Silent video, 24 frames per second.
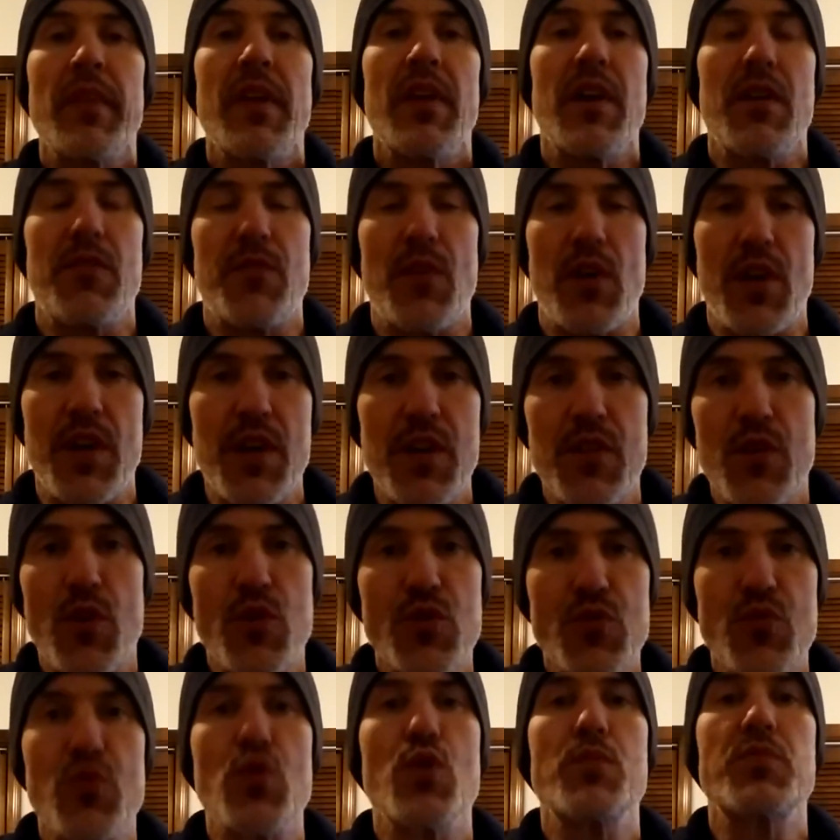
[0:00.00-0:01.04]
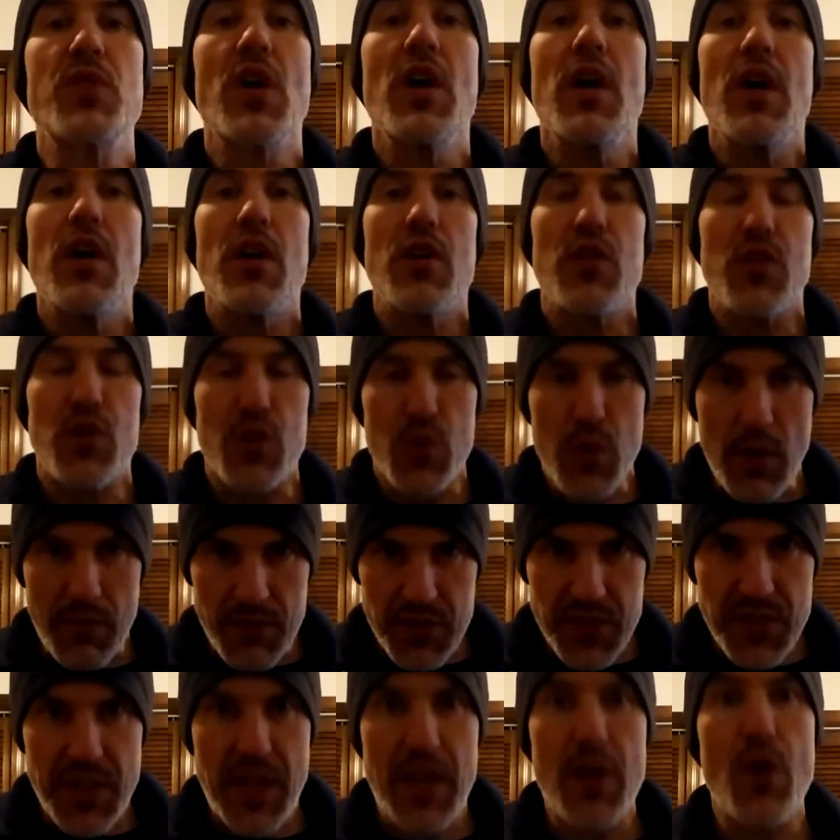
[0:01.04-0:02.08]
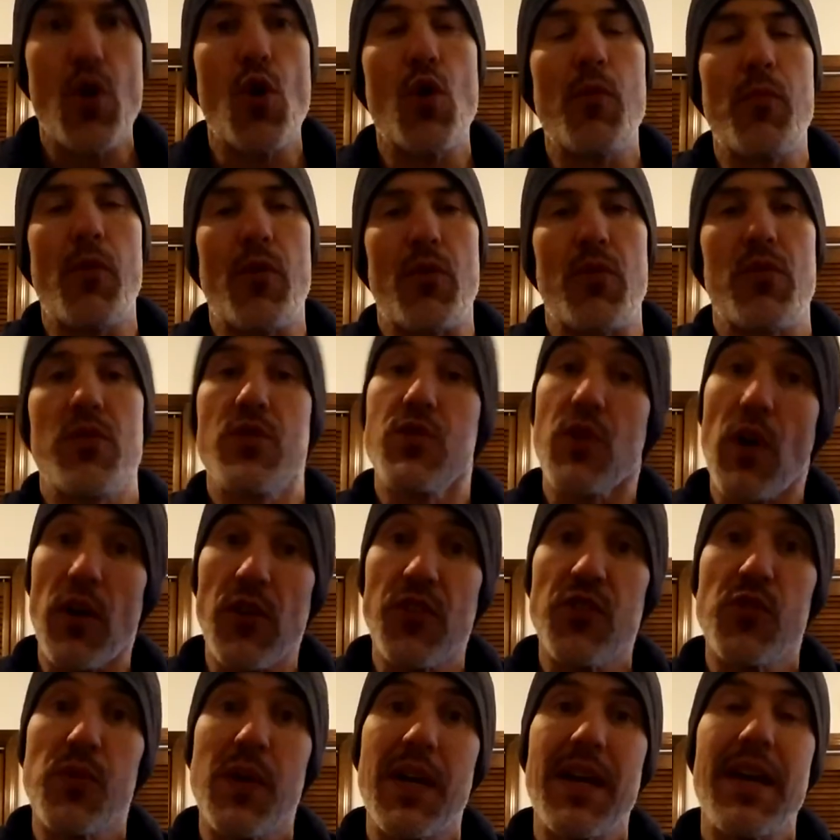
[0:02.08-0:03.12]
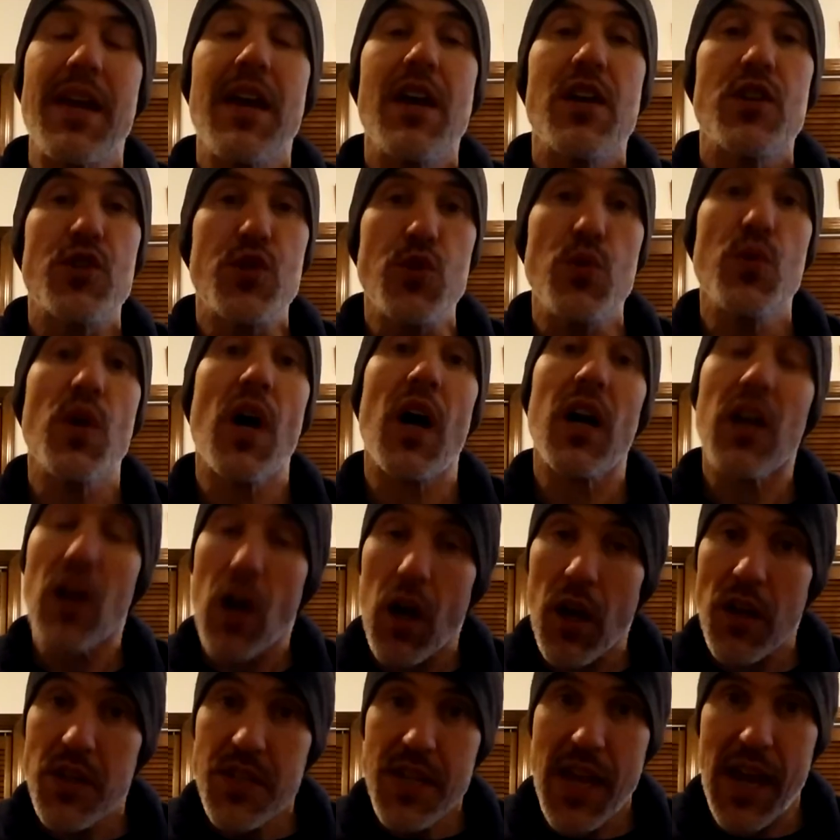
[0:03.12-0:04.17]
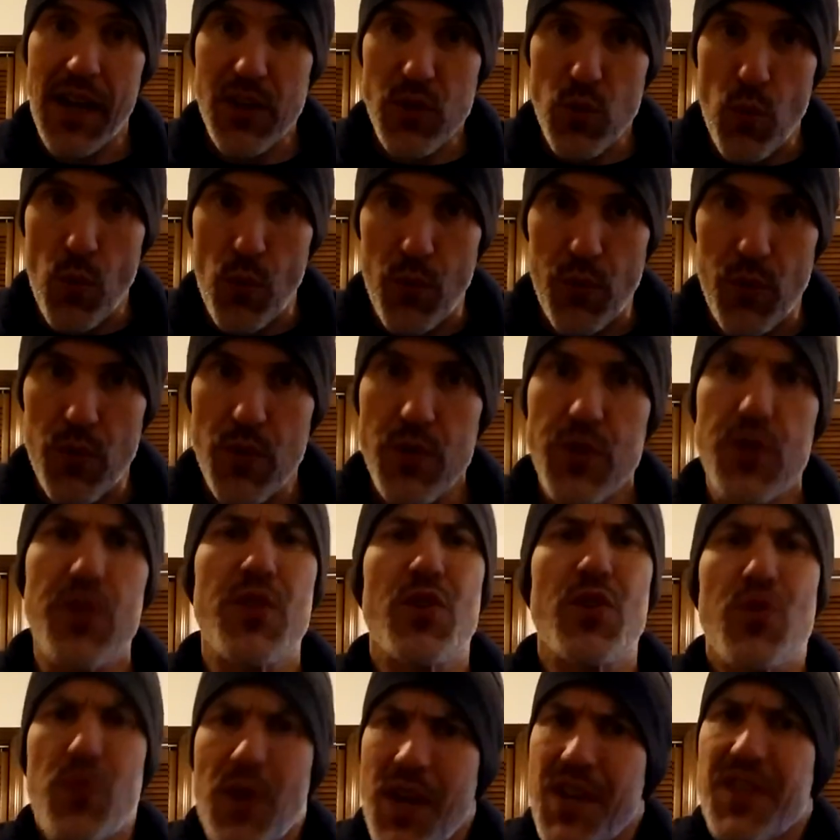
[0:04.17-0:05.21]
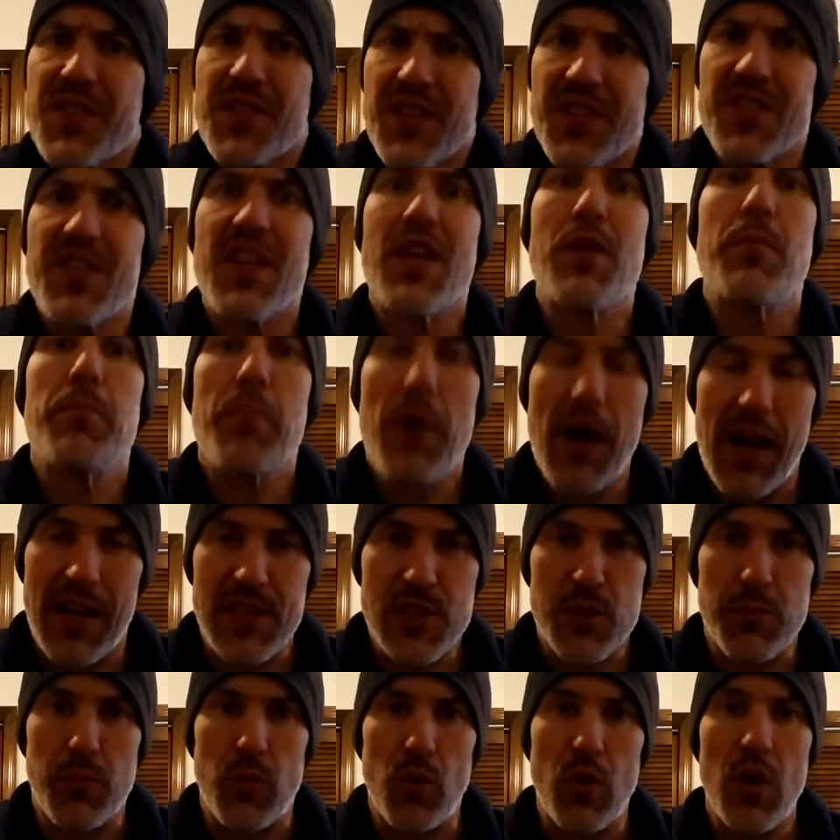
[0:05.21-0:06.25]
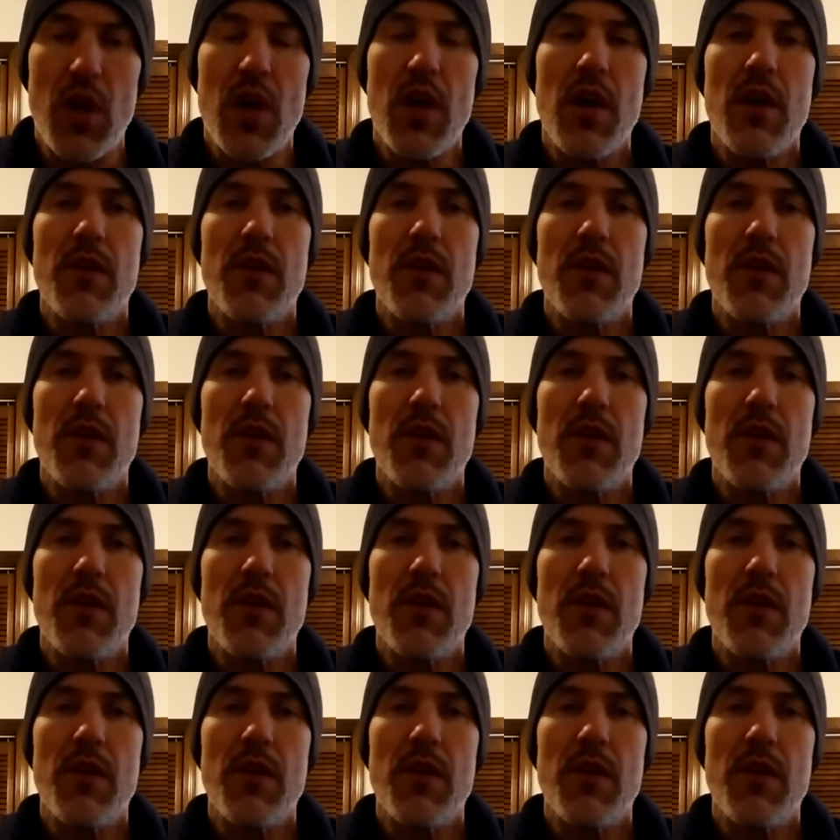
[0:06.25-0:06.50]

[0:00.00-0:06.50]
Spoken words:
If any of those groups, you have a stay-at-home order. There's also a do not contact order to the greatest extent possible